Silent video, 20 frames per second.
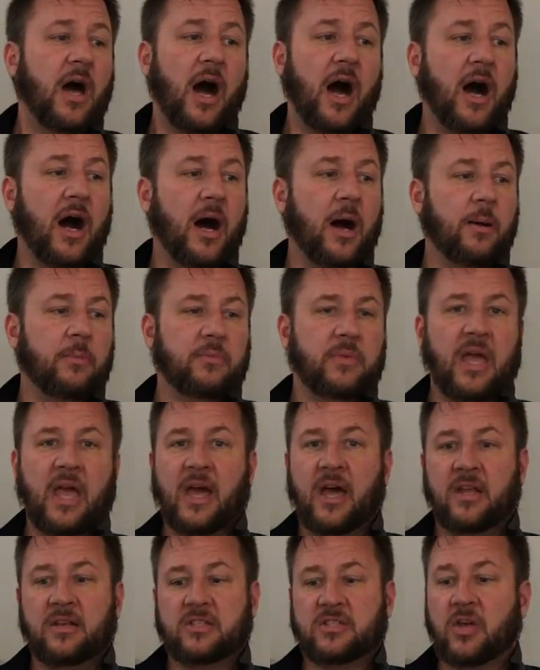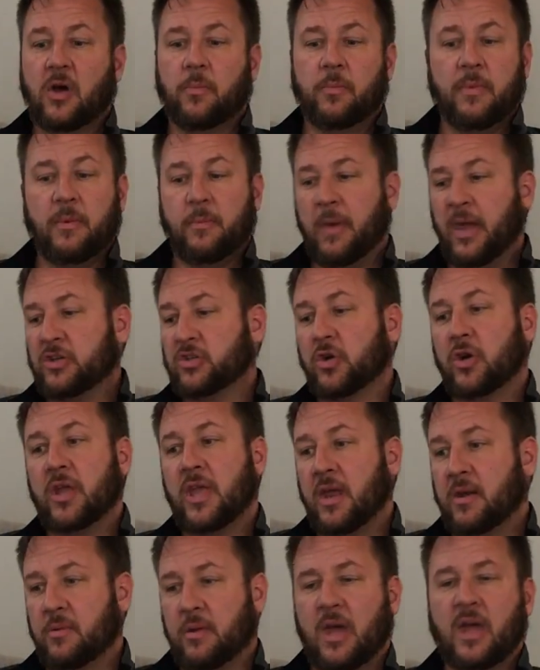Um, and so make sure
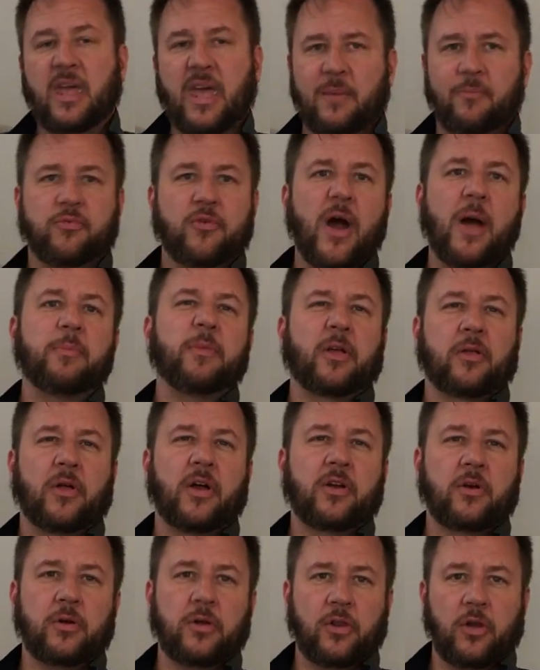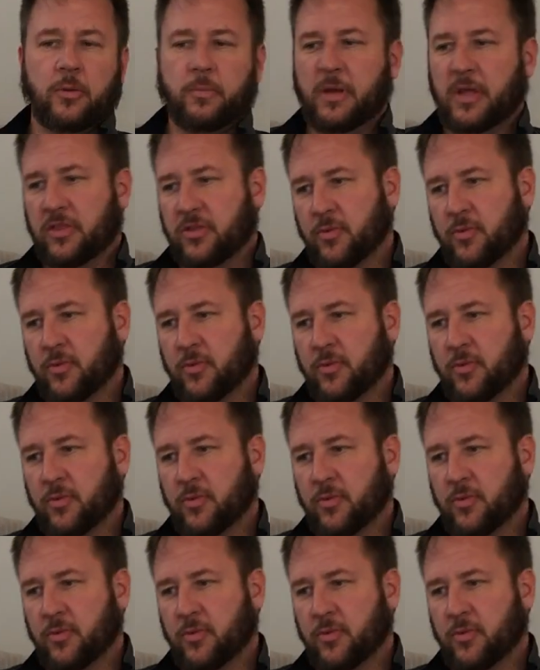you, again, prime the clicker a little bit.